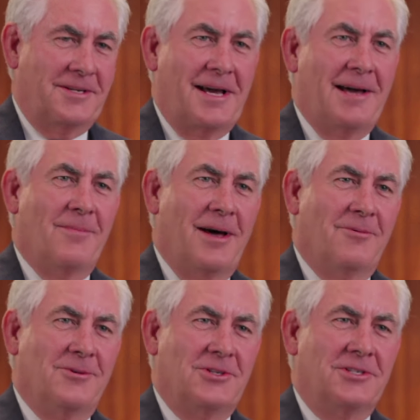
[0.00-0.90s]
time I
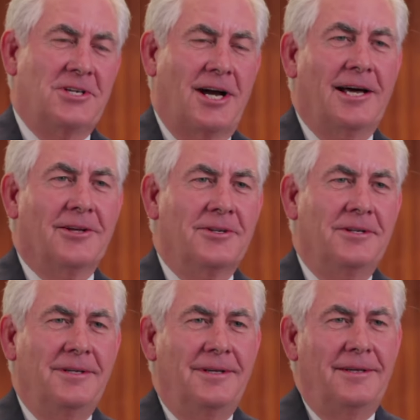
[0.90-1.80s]
was a child,
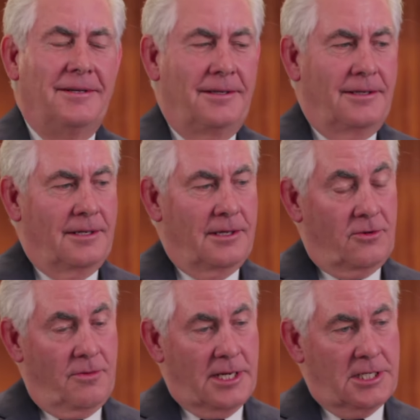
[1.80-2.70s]
uh,
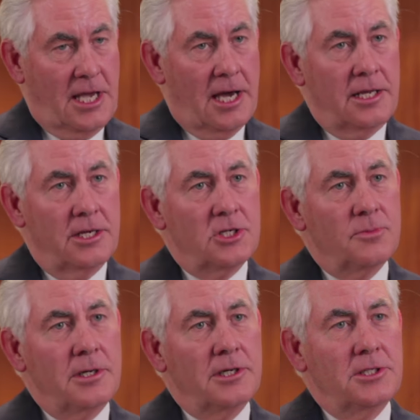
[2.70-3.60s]
through my scouting
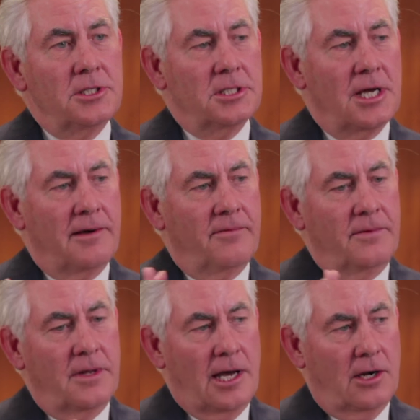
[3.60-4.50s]
experiences, I've
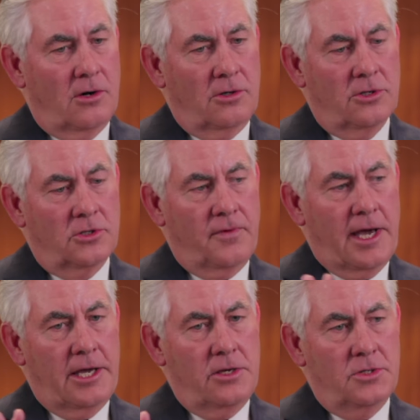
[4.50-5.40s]
I learned those
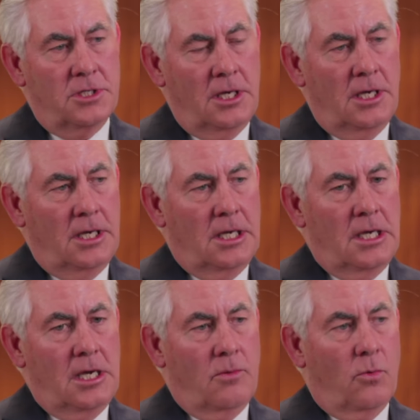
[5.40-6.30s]
values,
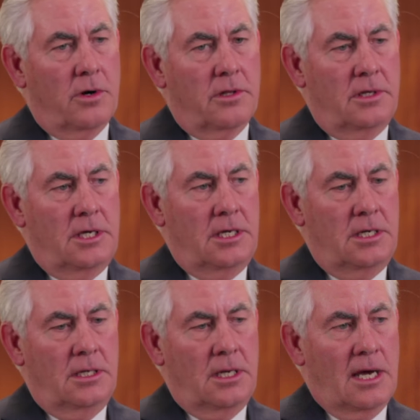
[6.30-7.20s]
and one of the
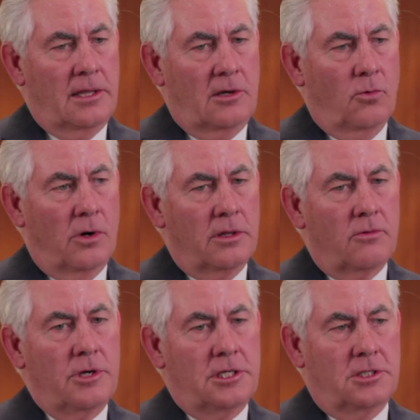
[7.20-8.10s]
I think one of the
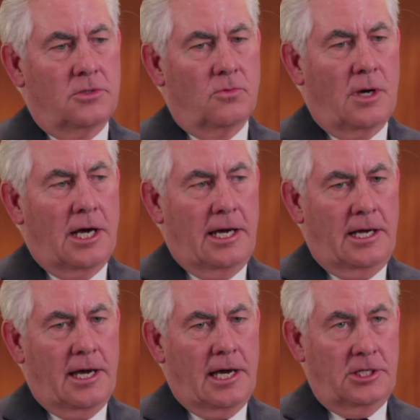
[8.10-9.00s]
reasons why
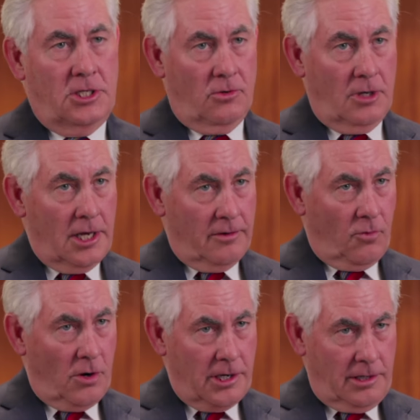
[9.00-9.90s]
I so love
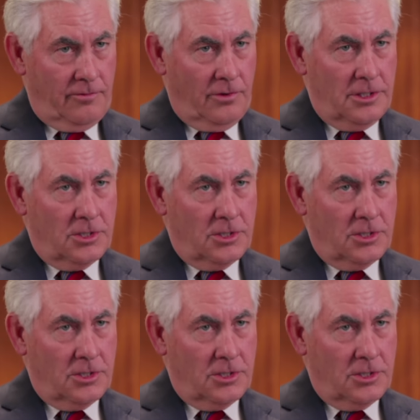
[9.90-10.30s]
working for this